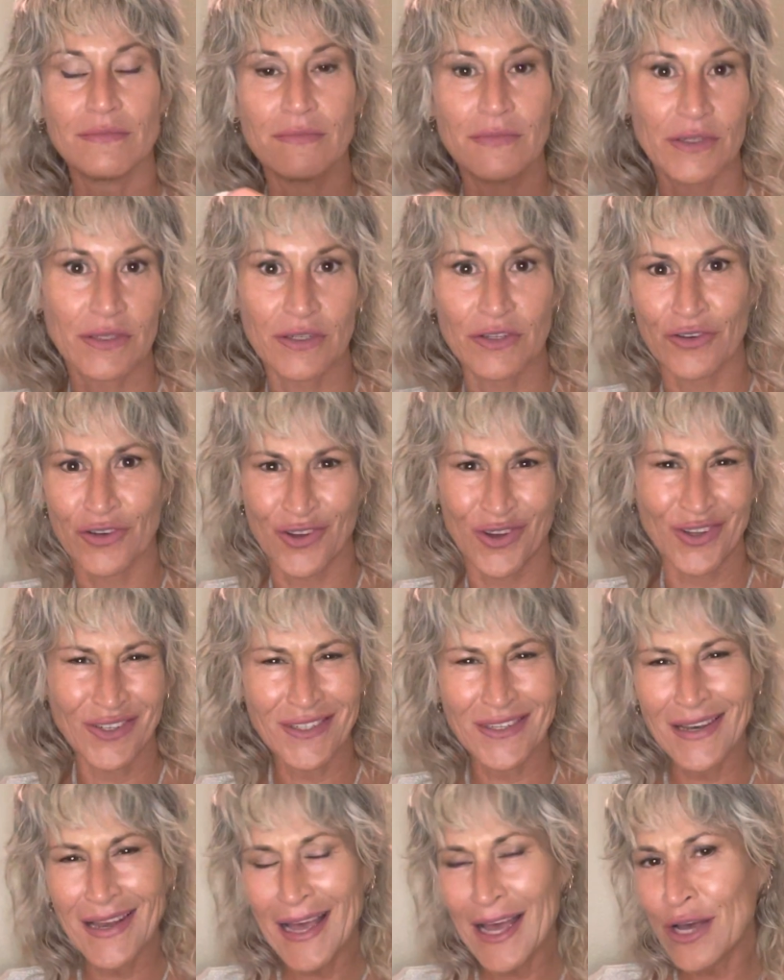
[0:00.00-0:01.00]
not
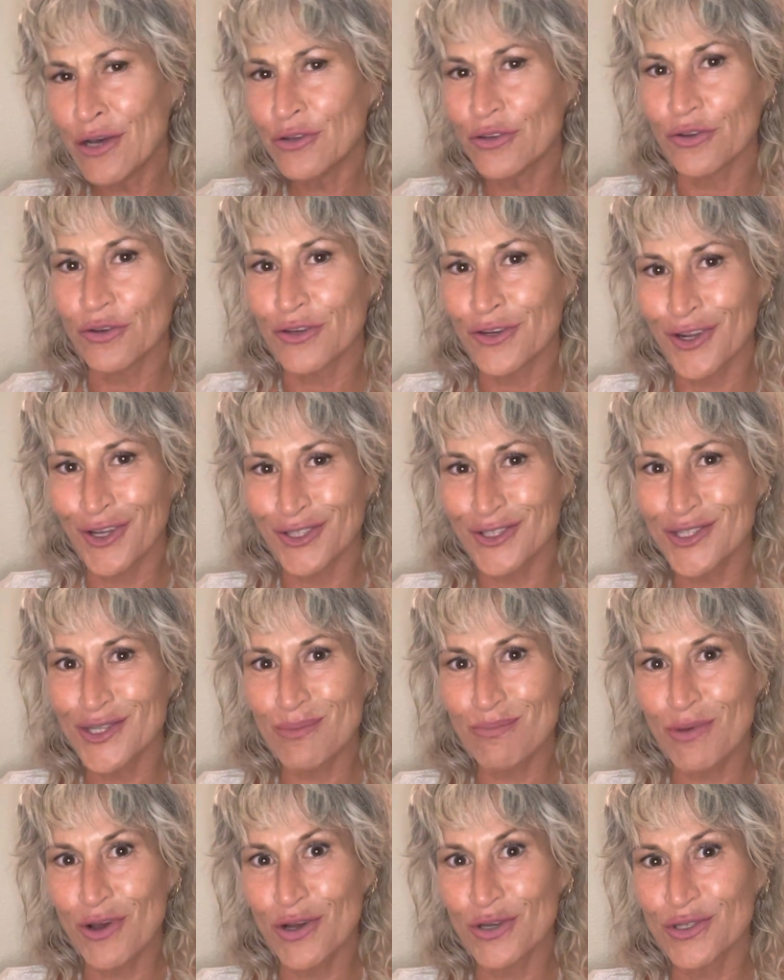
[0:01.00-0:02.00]
allowed or not
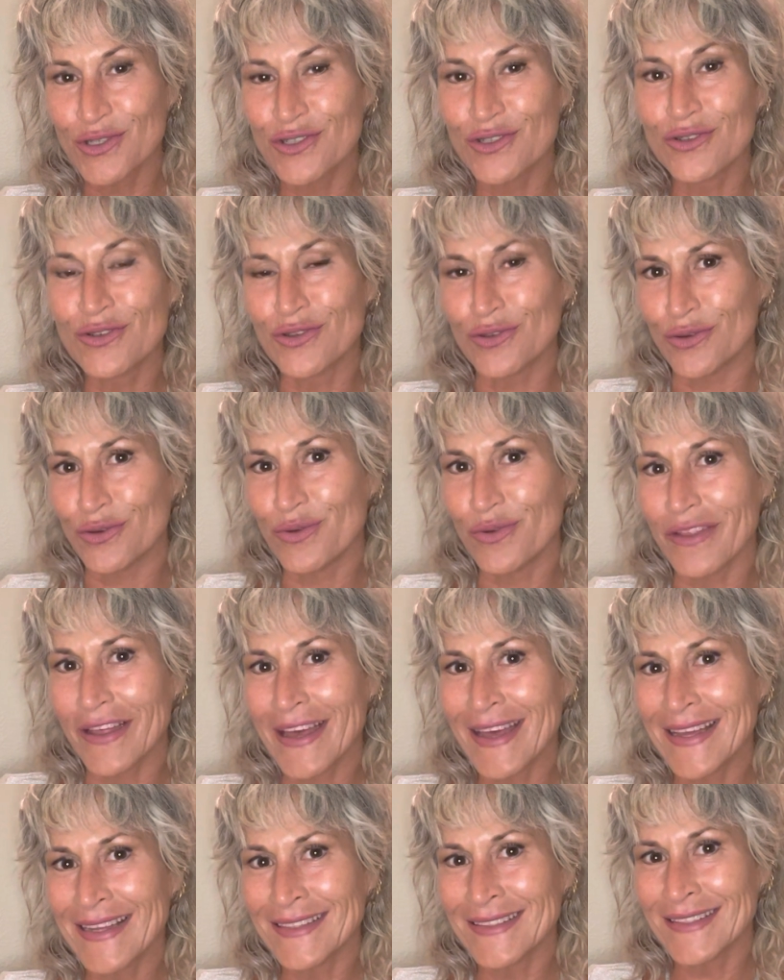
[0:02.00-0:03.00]
supposed to do
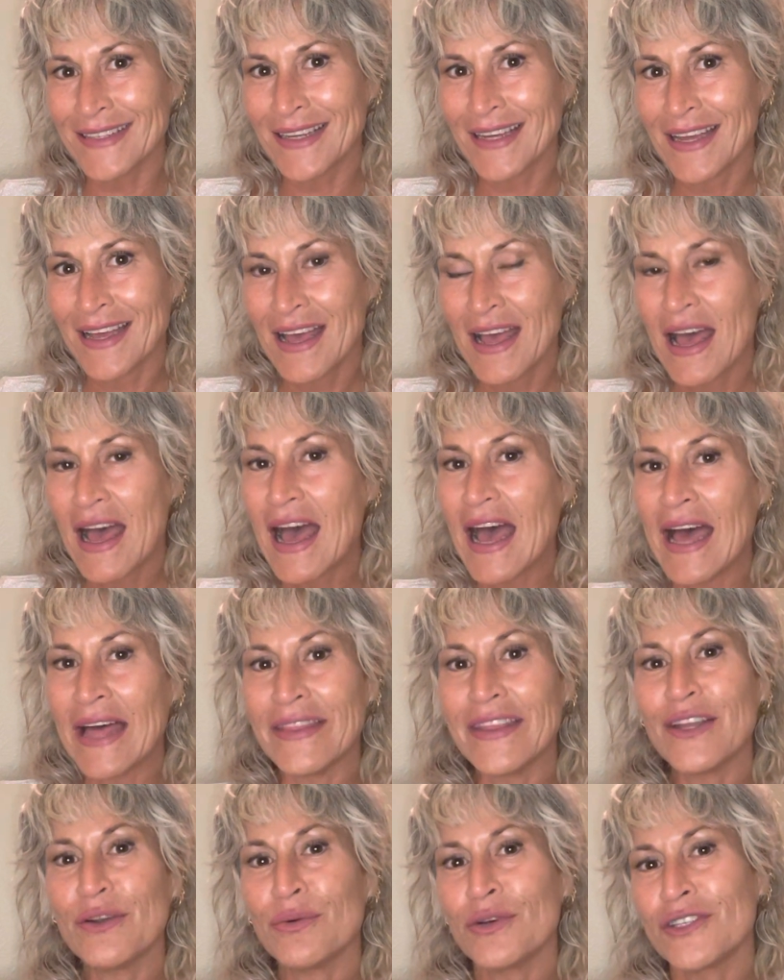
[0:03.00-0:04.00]
that. And
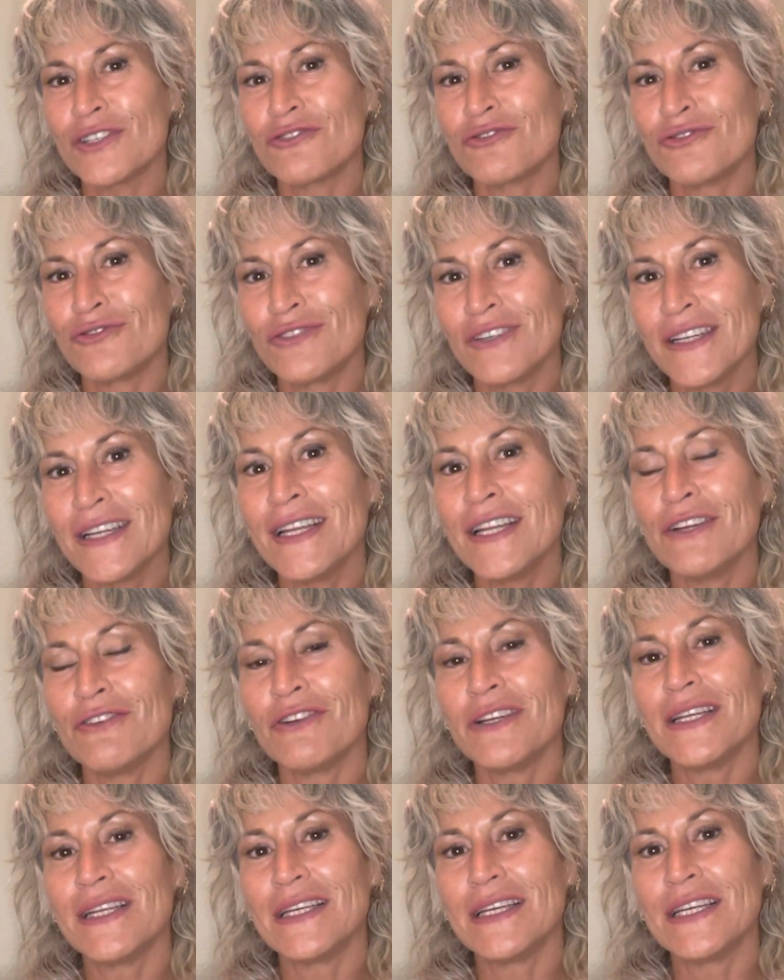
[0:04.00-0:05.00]
that was really,
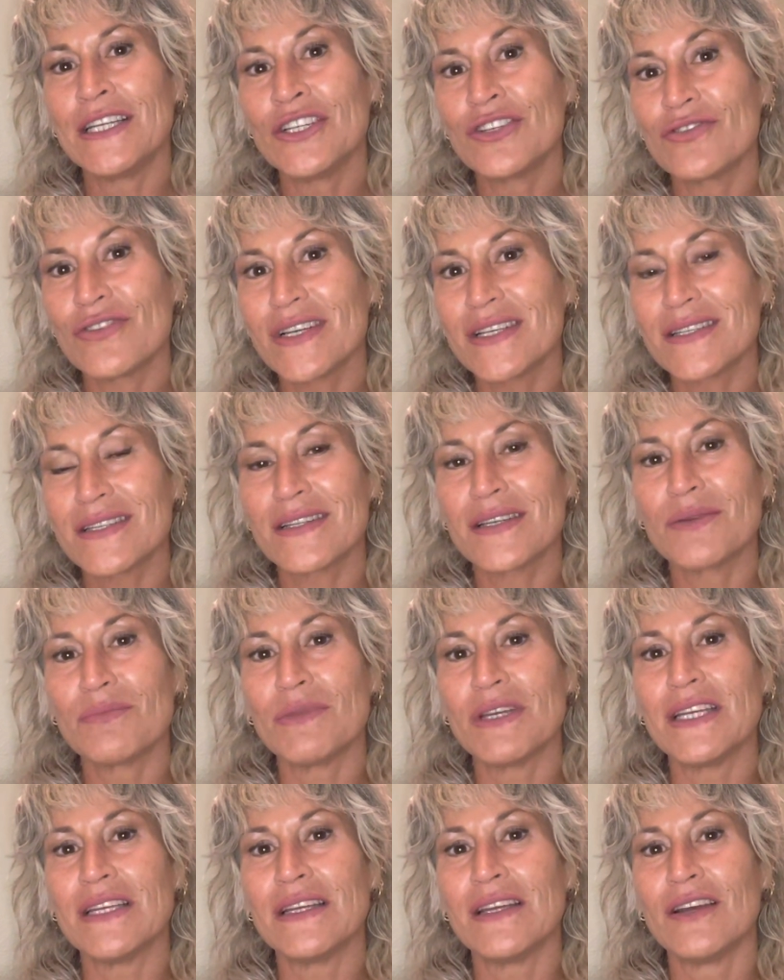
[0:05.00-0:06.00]
really
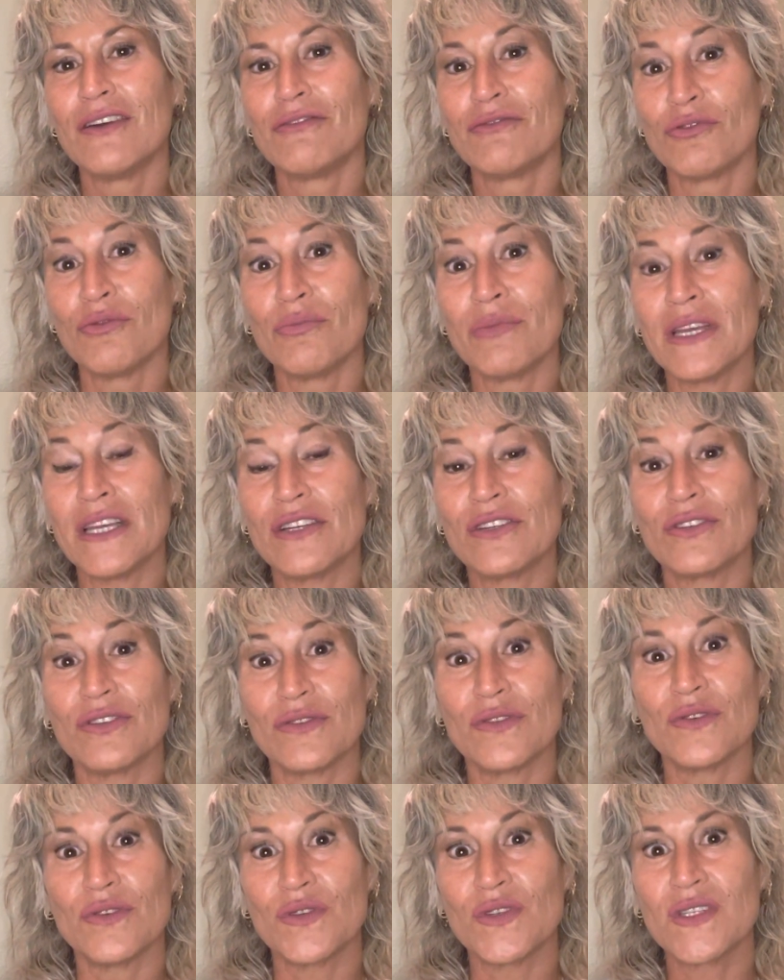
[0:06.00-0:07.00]
interesting for me
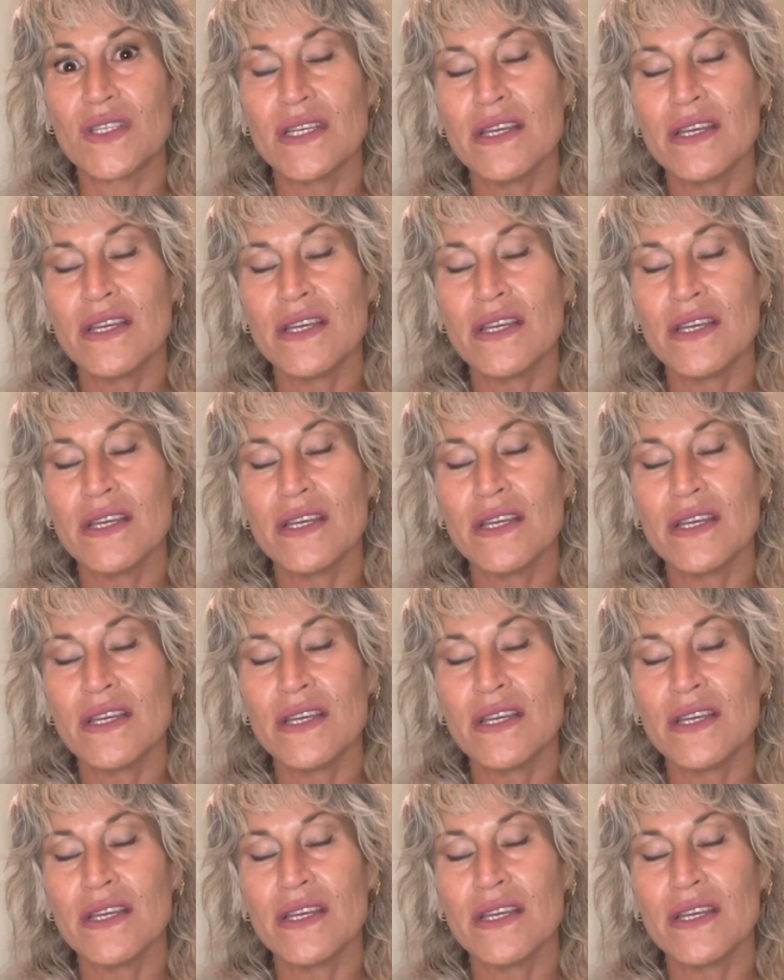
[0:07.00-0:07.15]
to see